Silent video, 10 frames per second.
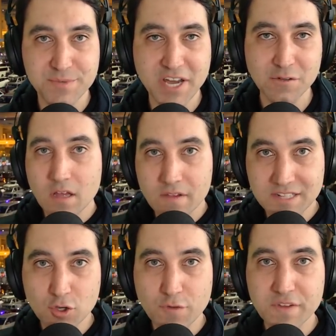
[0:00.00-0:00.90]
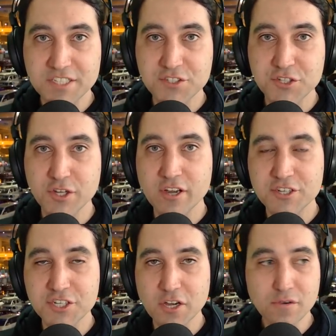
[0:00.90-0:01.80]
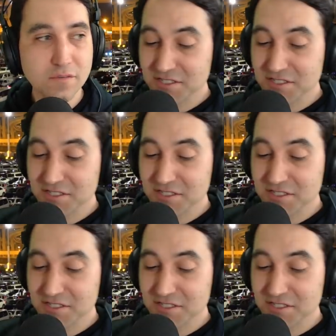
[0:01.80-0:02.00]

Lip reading: channel. That's all for this studio show.